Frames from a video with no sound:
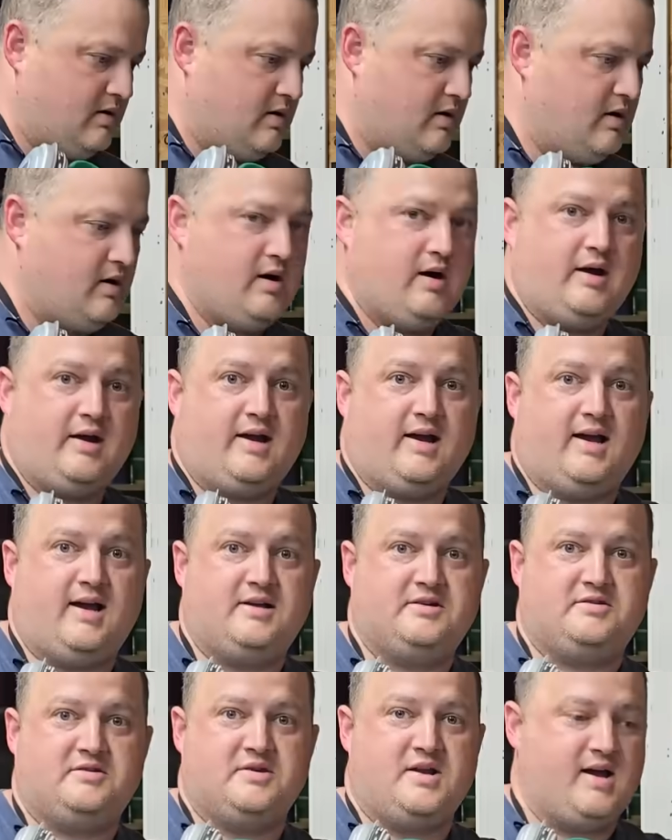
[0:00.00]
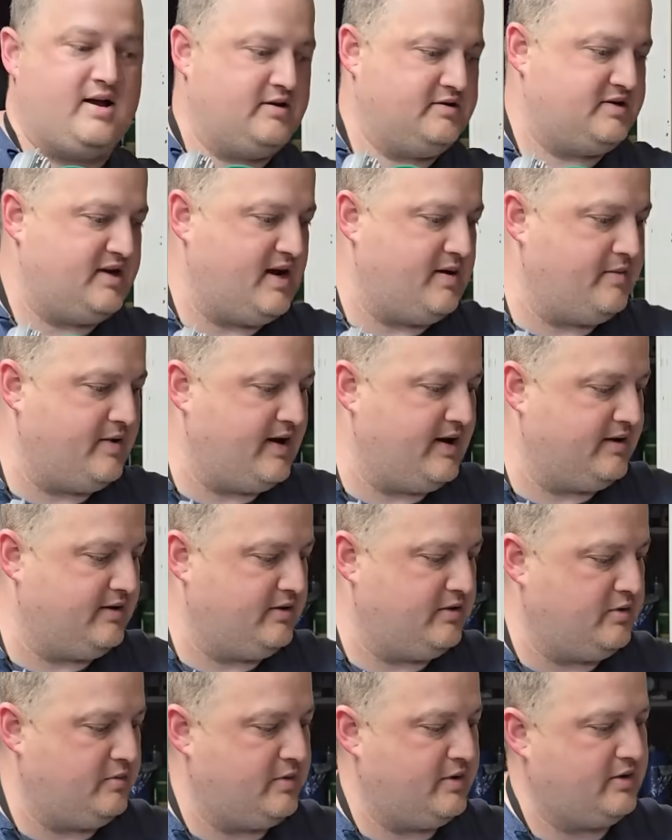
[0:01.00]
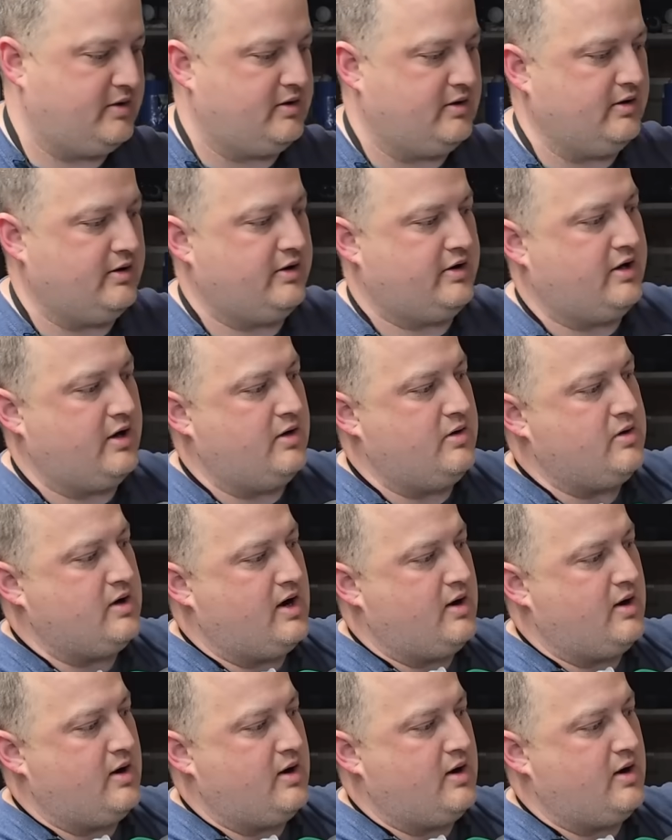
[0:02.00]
Alright guys, so now it's time to add a little bit of clear coat.